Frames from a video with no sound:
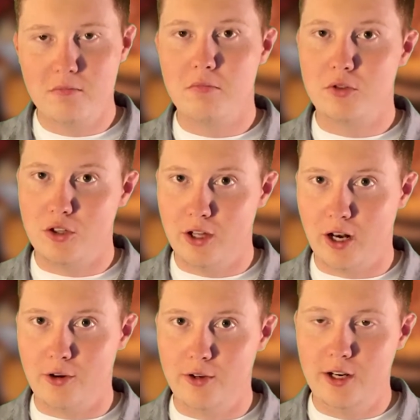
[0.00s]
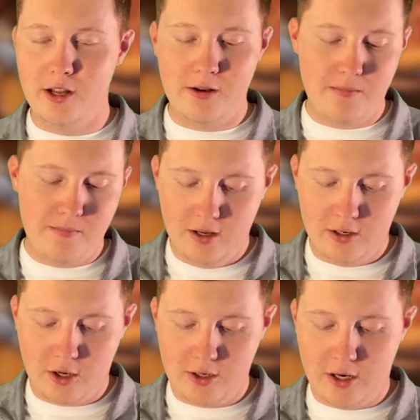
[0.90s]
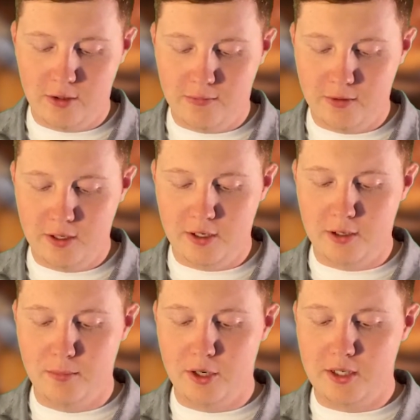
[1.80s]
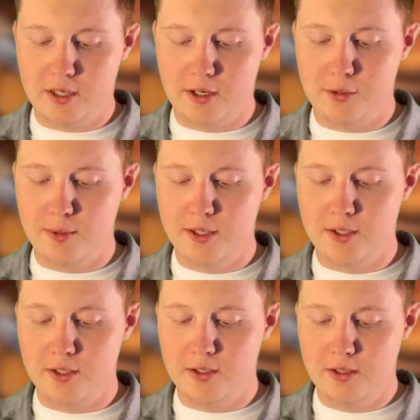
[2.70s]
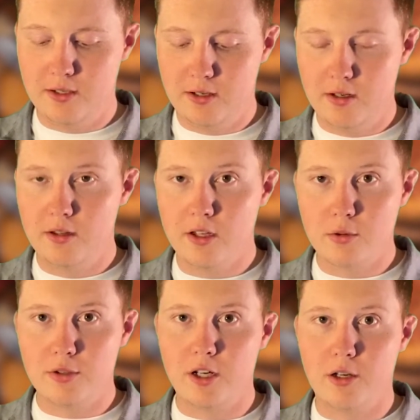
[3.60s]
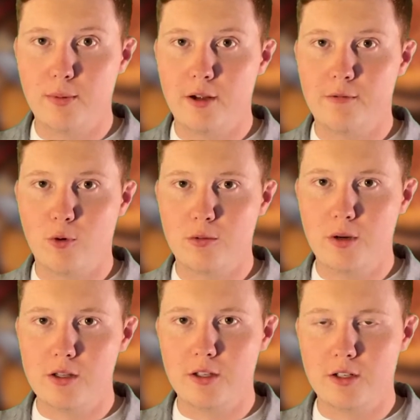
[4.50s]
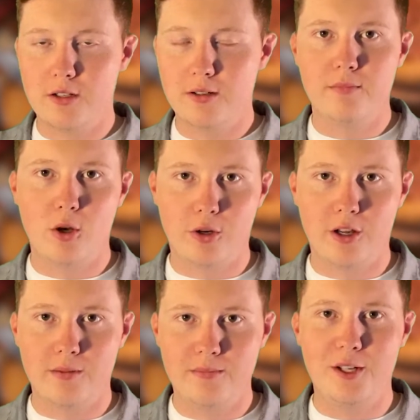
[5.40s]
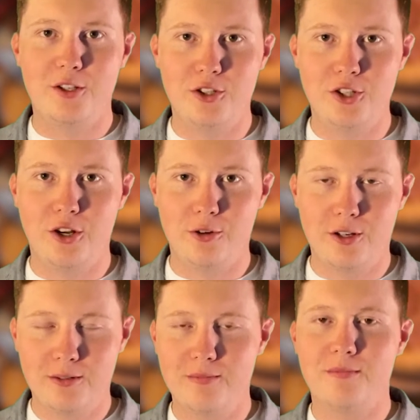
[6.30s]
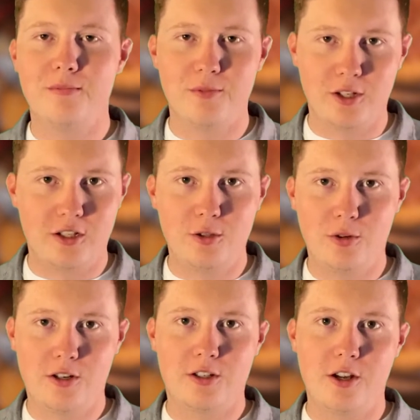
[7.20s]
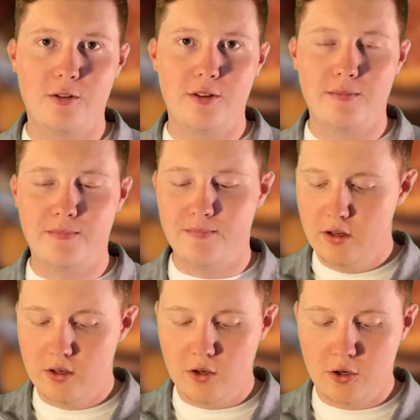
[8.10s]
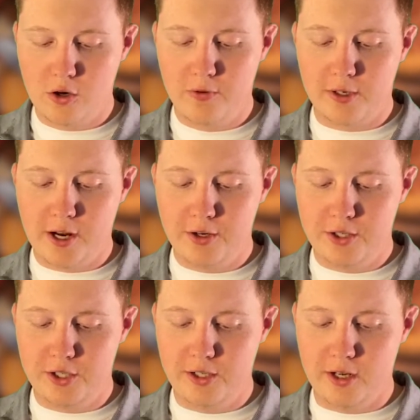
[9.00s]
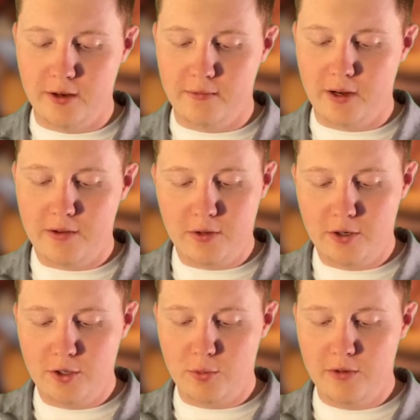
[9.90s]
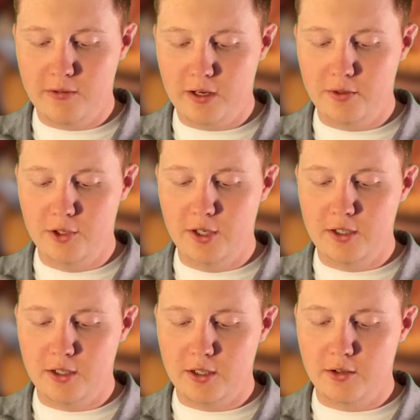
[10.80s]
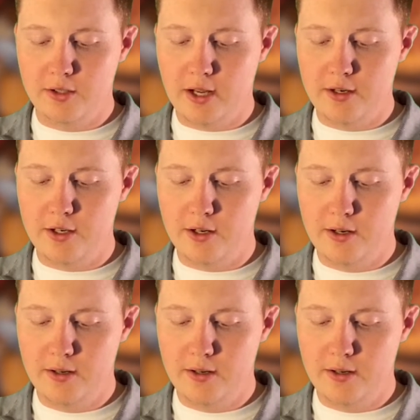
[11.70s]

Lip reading: So then I read it. Cut elephant into bite-sized pieces. This will take about 4 months. Okay, it's a joke. Let's see where it's going. Cook over kerosene at 525 degrees until tender.